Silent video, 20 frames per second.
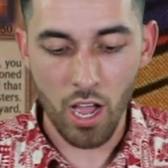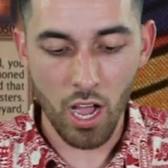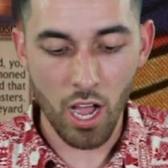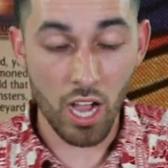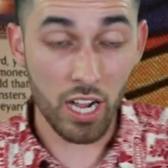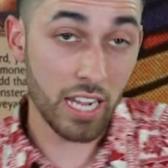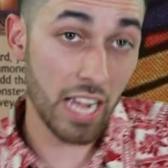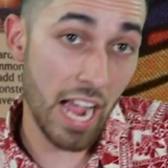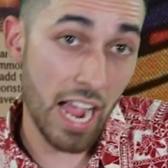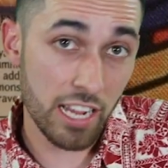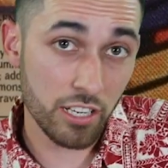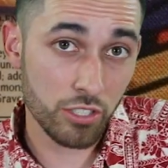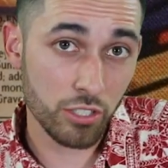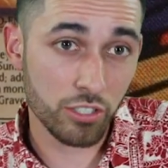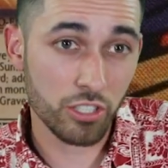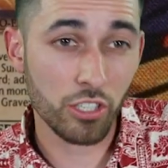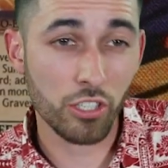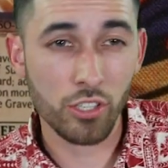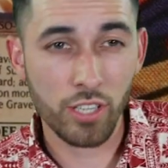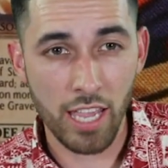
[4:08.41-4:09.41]
a Kaiju
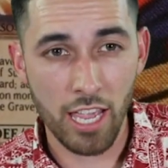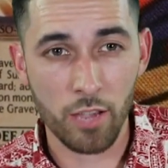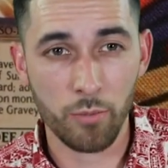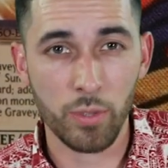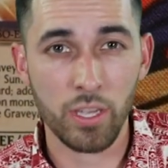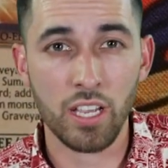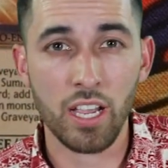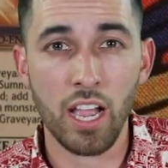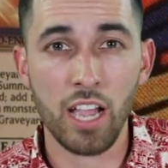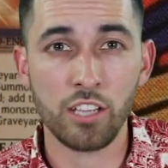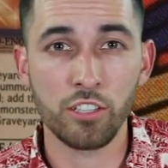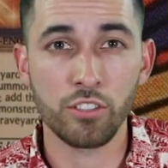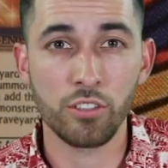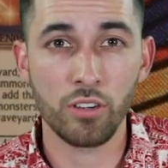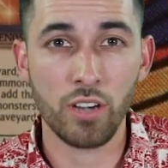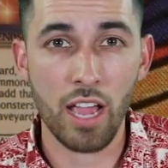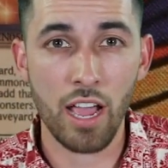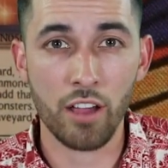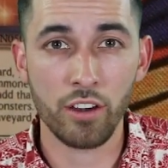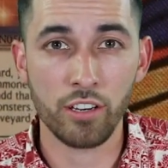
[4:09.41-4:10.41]
so you can't be
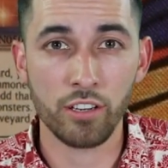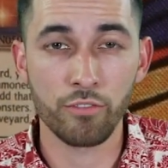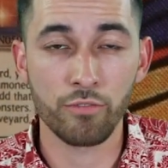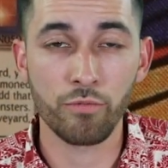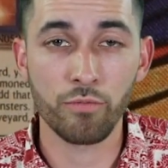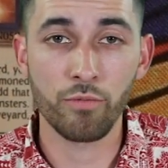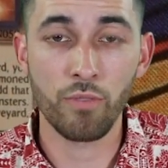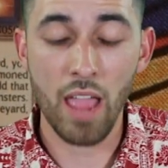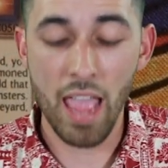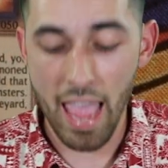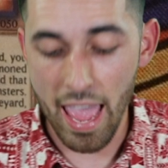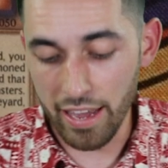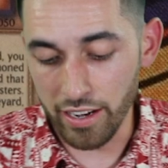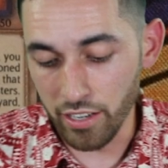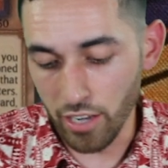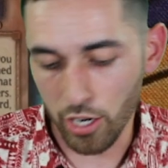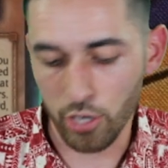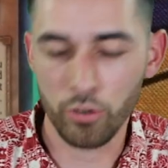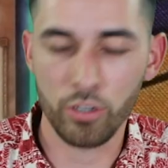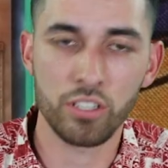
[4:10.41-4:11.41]
Kaiju'd outed, and
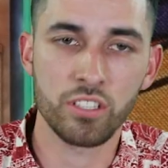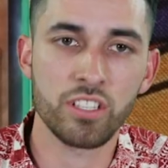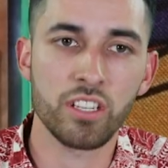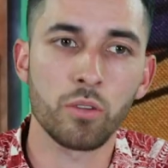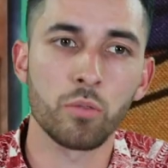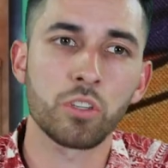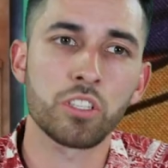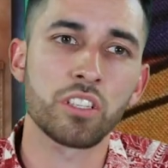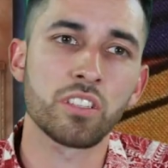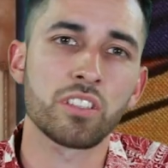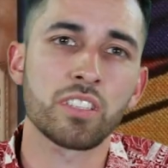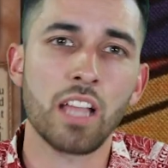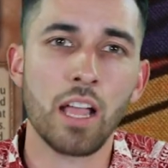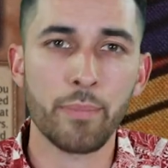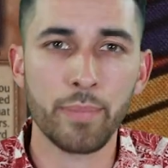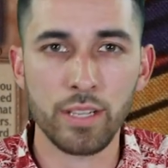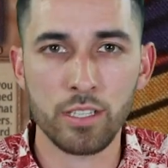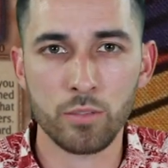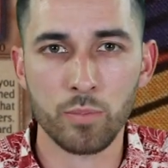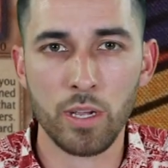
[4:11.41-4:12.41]
a Christia which is
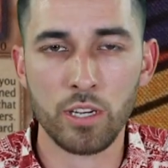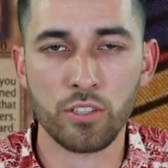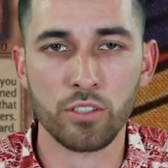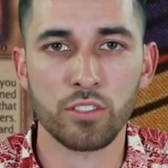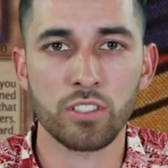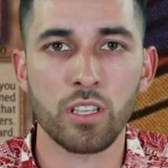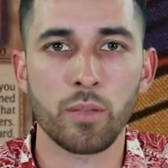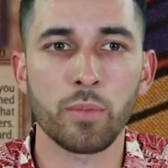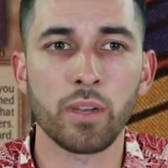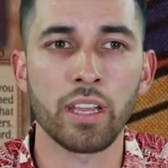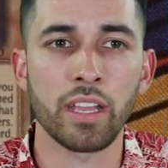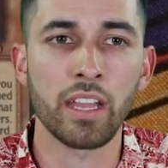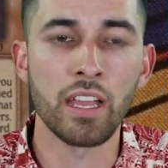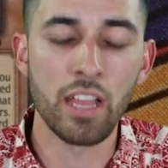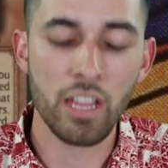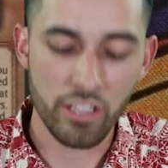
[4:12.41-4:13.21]
stopping special summoning.